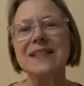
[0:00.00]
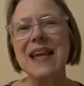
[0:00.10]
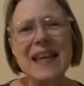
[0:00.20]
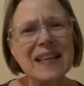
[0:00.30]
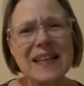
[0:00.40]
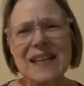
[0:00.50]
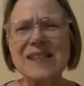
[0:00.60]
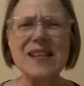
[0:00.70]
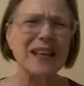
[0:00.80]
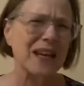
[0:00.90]
take it
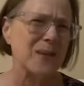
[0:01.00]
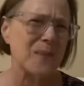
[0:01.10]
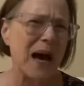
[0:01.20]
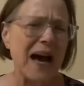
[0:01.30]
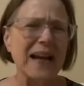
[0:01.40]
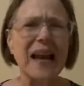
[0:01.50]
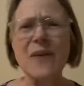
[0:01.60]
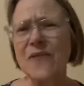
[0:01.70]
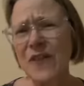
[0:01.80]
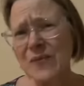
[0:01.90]
easy, kick back,
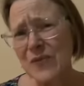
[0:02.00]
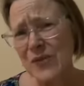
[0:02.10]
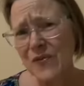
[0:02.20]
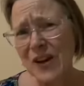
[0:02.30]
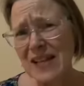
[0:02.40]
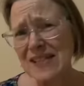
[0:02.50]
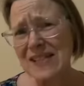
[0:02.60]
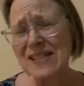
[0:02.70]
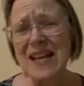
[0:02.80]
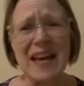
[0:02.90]
have fun with
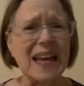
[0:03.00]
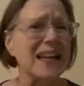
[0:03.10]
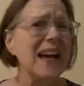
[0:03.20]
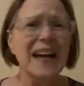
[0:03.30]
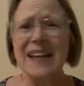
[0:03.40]
friends day.